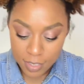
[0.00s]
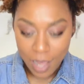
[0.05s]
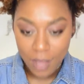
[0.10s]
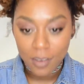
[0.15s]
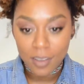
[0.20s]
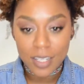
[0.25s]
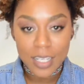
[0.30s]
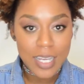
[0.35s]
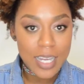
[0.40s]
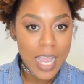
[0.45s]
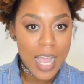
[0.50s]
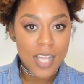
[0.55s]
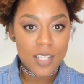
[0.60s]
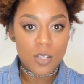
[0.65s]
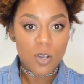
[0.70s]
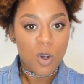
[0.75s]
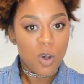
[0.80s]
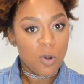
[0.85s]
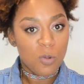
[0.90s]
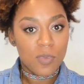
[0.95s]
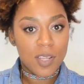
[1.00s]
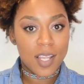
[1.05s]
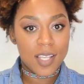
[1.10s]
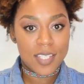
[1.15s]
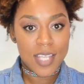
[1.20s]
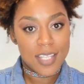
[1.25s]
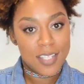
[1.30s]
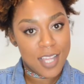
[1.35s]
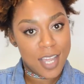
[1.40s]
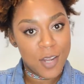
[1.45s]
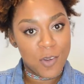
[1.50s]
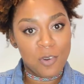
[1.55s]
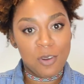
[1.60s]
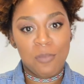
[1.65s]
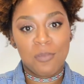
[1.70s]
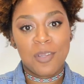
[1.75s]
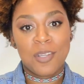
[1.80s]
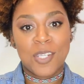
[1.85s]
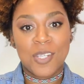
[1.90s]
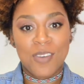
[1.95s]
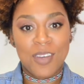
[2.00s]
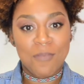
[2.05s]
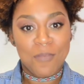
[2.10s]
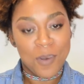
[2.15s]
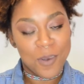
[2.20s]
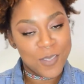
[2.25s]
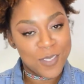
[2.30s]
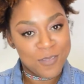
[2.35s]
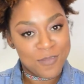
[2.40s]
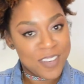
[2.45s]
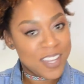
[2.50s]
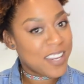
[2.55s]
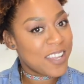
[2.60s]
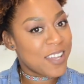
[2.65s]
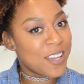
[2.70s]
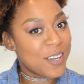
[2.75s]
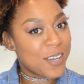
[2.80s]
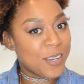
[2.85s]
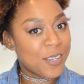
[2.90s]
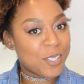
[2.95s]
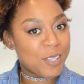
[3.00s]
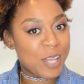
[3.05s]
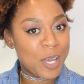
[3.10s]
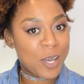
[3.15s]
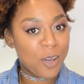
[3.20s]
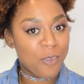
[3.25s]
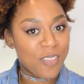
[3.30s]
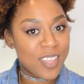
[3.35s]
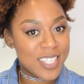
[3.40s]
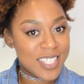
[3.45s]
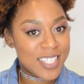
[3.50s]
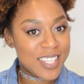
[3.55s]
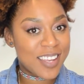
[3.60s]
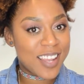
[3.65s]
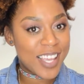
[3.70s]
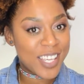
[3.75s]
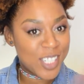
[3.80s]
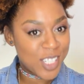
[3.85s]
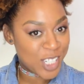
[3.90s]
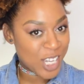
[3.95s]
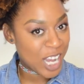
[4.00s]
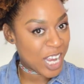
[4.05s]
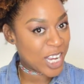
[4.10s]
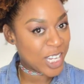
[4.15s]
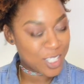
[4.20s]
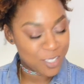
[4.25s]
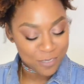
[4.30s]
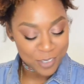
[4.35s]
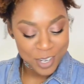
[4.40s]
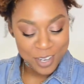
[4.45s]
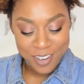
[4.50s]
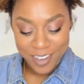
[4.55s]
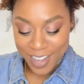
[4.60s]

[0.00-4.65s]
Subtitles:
Not looking as homeless as I normally do in most videos. So I hope this is a nice change for you